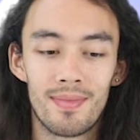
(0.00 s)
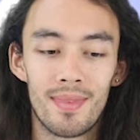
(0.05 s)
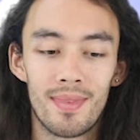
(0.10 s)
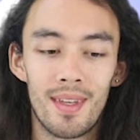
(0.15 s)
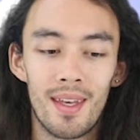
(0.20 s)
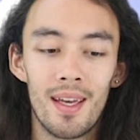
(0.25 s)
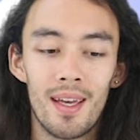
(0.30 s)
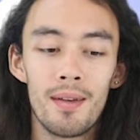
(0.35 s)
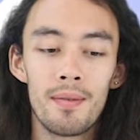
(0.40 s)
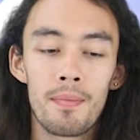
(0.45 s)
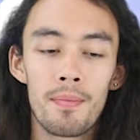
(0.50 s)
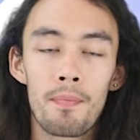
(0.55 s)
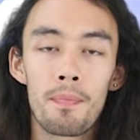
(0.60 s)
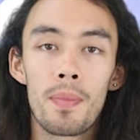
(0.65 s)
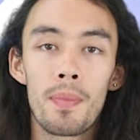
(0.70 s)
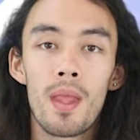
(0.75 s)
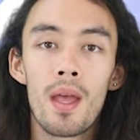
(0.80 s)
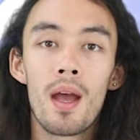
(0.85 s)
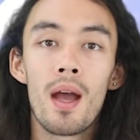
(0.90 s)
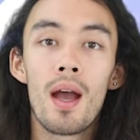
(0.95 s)
Okay.
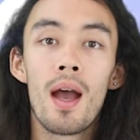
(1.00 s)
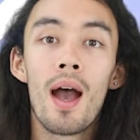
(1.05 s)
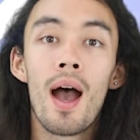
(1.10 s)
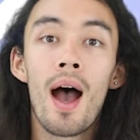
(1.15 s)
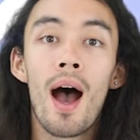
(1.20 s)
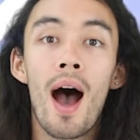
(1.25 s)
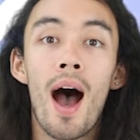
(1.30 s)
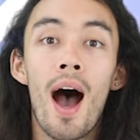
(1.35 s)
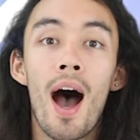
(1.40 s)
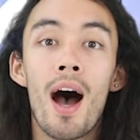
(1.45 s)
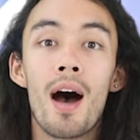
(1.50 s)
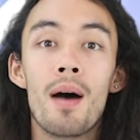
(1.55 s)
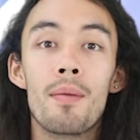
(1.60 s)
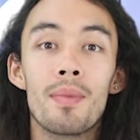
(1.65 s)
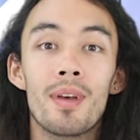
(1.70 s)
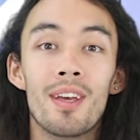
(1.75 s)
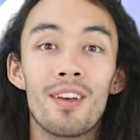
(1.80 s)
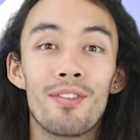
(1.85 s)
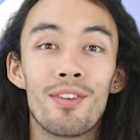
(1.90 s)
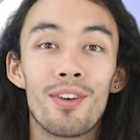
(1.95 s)
Um,
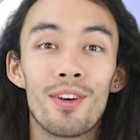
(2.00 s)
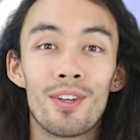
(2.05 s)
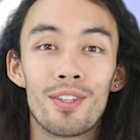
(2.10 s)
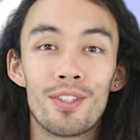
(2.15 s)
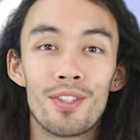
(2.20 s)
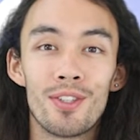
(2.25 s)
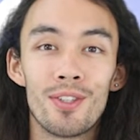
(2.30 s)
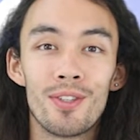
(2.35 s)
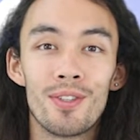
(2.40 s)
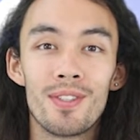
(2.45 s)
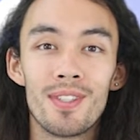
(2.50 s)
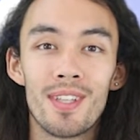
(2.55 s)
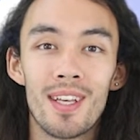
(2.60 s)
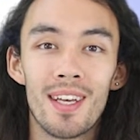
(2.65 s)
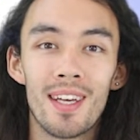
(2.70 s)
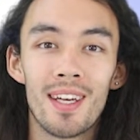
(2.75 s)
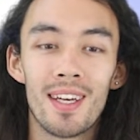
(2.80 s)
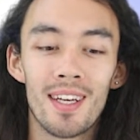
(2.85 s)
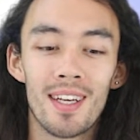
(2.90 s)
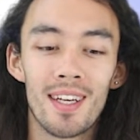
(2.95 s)
if you're
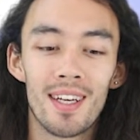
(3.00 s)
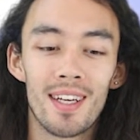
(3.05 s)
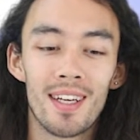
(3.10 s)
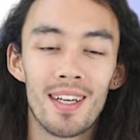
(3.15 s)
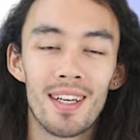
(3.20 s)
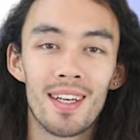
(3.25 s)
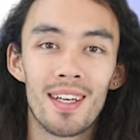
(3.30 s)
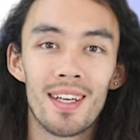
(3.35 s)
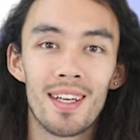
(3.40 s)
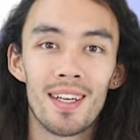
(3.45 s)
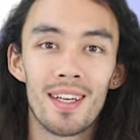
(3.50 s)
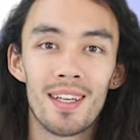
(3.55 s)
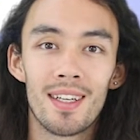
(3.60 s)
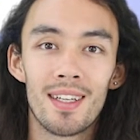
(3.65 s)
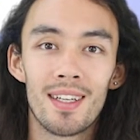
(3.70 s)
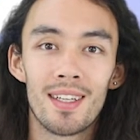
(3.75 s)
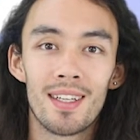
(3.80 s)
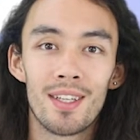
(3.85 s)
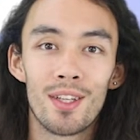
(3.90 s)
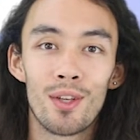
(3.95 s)
choosing
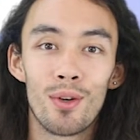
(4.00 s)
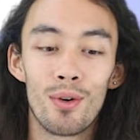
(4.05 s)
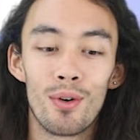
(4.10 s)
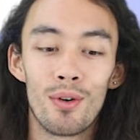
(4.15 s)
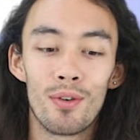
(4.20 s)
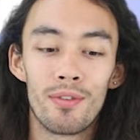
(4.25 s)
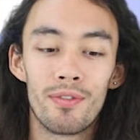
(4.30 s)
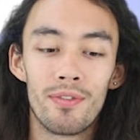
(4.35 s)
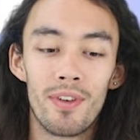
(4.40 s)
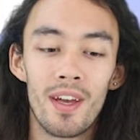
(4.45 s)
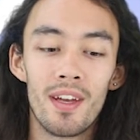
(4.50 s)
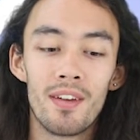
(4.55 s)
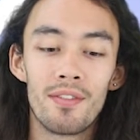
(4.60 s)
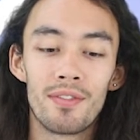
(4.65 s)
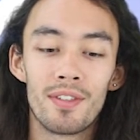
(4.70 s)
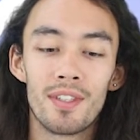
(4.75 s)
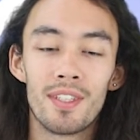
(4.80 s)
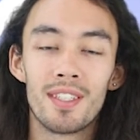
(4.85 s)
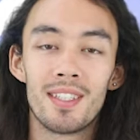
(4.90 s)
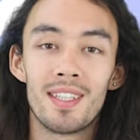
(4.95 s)
your
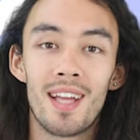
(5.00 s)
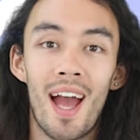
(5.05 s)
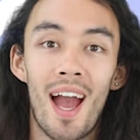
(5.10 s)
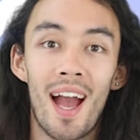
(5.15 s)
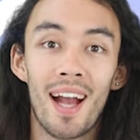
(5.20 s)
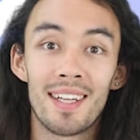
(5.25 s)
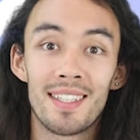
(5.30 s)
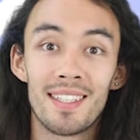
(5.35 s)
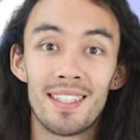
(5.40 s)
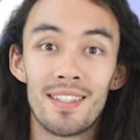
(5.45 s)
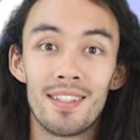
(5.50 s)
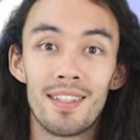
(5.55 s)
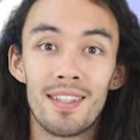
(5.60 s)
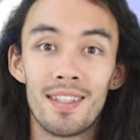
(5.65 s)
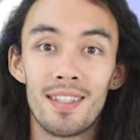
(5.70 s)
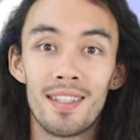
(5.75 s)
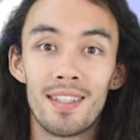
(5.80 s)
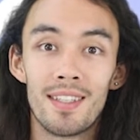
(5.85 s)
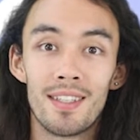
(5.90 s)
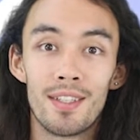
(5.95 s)
favorite act,
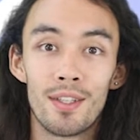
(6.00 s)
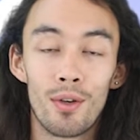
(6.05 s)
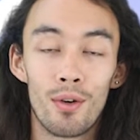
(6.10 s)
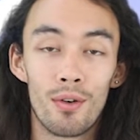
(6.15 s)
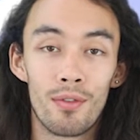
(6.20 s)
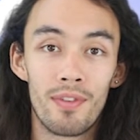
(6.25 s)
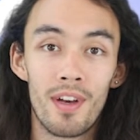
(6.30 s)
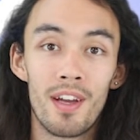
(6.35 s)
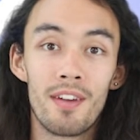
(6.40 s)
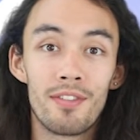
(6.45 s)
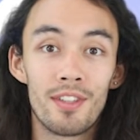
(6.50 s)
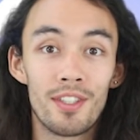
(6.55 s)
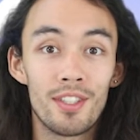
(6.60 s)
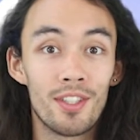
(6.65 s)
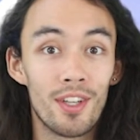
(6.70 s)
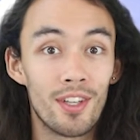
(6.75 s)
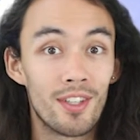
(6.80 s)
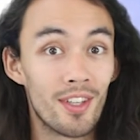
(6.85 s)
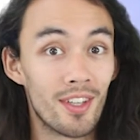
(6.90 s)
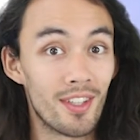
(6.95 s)
your favorite
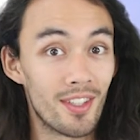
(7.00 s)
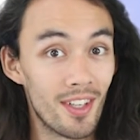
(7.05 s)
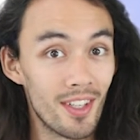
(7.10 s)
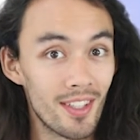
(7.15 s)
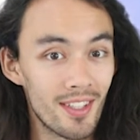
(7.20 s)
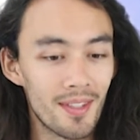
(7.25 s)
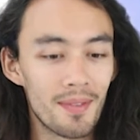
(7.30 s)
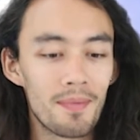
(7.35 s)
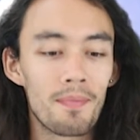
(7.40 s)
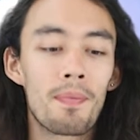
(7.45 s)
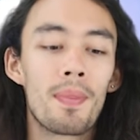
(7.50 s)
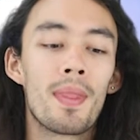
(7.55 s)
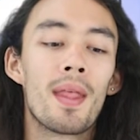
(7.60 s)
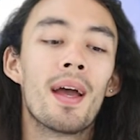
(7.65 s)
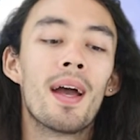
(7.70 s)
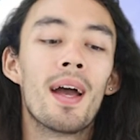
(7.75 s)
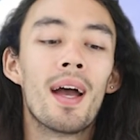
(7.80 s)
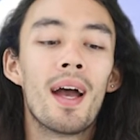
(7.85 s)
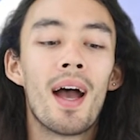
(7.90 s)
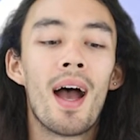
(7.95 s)
dot dot dot.
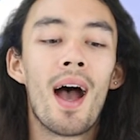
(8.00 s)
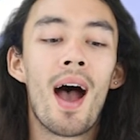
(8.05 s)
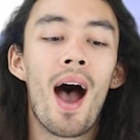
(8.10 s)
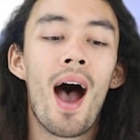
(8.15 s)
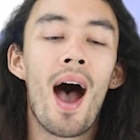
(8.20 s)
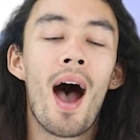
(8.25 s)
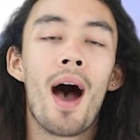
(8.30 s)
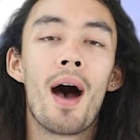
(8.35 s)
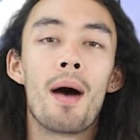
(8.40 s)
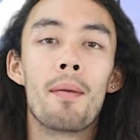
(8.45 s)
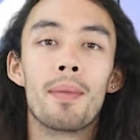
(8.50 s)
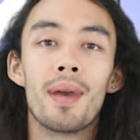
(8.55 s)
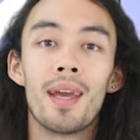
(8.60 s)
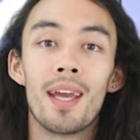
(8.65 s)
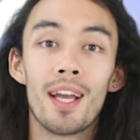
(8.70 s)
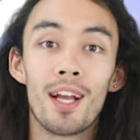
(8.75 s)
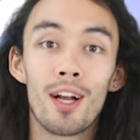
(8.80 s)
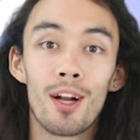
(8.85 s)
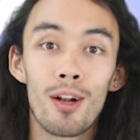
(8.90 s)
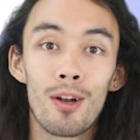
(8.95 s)
Um,
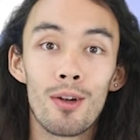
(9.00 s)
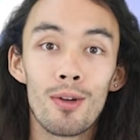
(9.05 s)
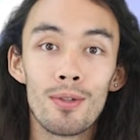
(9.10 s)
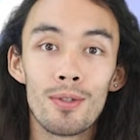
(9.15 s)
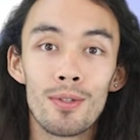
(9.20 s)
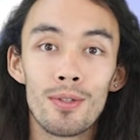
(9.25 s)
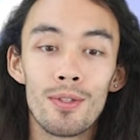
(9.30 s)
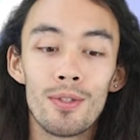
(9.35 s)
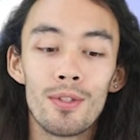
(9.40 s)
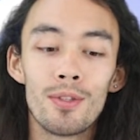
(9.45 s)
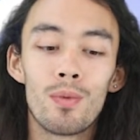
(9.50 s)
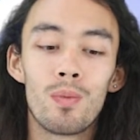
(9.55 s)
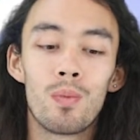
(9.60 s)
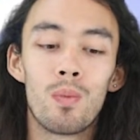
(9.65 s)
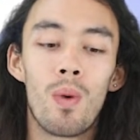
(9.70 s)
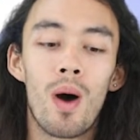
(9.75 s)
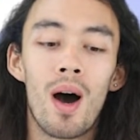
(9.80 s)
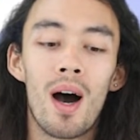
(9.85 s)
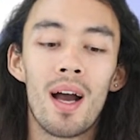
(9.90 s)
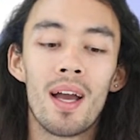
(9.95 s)
include
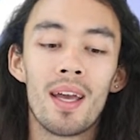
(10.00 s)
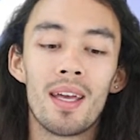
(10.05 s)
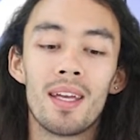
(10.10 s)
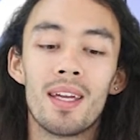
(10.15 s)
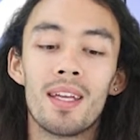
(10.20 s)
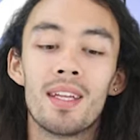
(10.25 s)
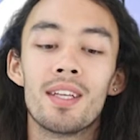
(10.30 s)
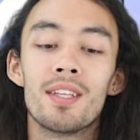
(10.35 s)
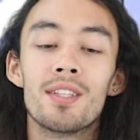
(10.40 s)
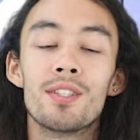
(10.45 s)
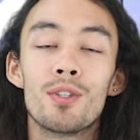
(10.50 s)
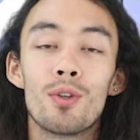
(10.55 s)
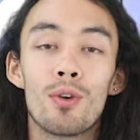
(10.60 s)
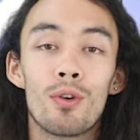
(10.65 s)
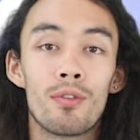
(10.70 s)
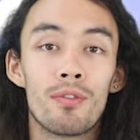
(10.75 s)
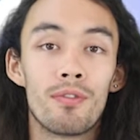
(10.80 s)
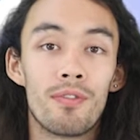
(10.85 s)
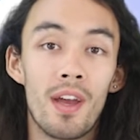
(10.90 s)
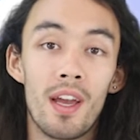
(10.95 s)
why it is
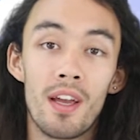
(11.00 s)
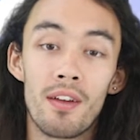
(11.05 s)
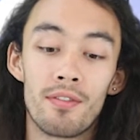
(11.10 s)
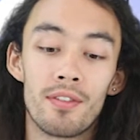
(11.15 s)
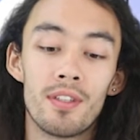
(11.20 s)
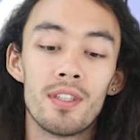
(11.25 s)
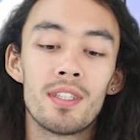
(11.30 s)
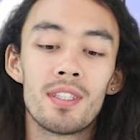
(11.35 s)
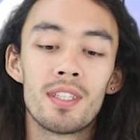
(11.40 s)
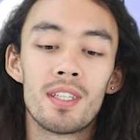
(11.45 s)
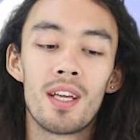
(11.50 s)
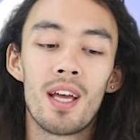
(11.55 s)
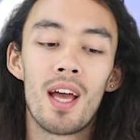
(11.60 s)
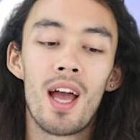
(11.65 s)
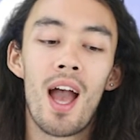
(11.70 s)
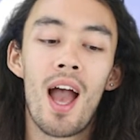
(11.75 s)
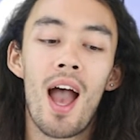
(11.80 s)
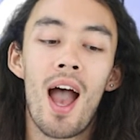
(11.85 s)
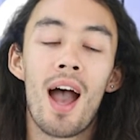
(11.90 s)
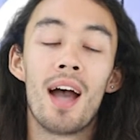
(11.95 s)
your favorite
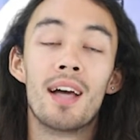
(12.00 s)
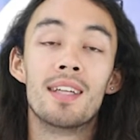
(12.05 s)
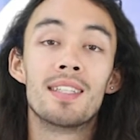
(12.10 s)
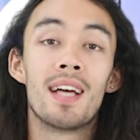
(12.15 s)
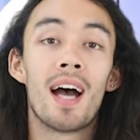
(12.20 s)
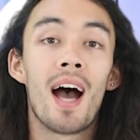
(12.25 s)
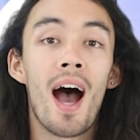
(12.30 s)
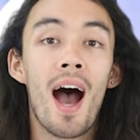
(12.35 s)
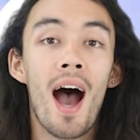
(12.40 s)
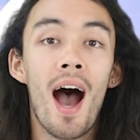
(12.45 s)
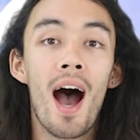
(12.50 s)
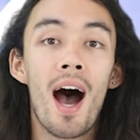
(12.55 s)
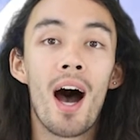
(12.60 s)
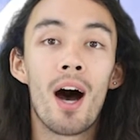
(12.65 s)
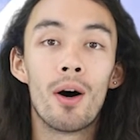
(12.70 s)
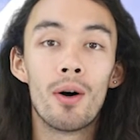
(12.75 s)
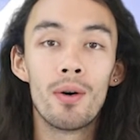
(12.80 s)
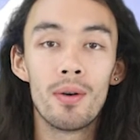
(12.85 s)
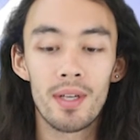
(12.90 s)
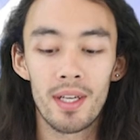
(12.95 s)
and
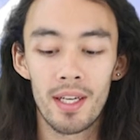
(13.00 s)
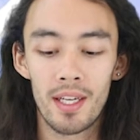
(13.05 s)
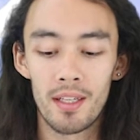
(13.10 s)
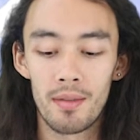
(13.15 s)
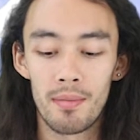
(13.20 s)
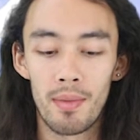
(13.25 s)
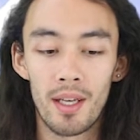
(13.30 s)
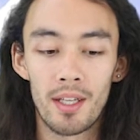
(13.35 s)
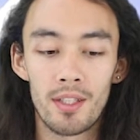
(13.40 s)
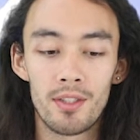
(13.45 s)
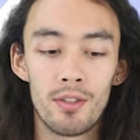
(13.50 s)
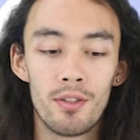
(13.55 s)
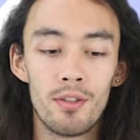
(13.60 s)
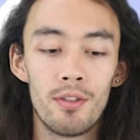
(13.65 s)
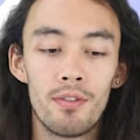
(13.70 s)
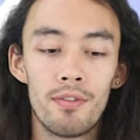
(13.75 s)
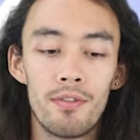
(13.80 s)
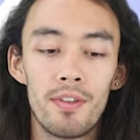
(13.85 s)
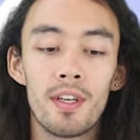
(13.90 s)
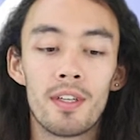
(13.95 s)
how it makes you
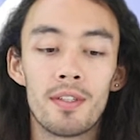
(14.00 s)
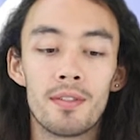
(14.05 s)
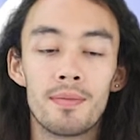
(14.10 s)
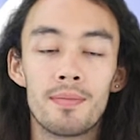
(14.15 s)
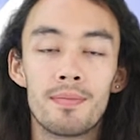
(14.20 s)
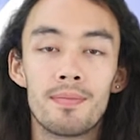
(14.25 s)
feel.